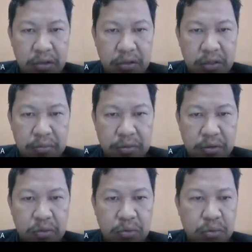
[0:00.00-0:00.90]
chapter
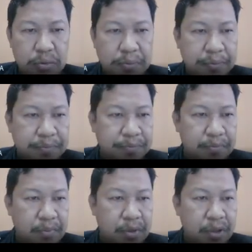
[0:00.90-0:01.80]
2,
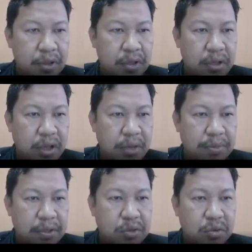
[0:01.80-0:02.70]

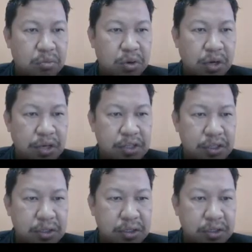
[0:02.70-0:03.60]
amplitude
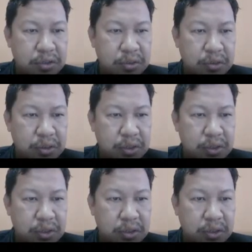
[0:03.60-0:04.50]
modulation. So
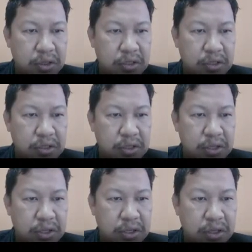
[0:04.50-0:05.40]
this is
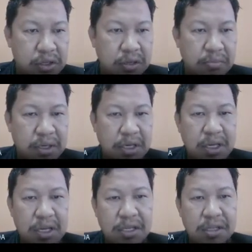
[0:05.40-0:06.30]
the
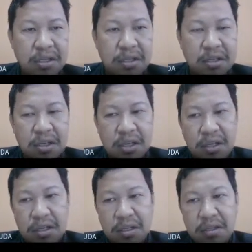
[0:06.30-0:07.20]
beginning,
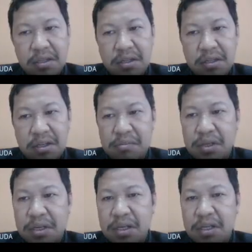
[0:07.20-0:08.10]
the real
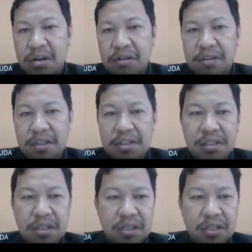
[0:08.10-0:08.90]
beginning of this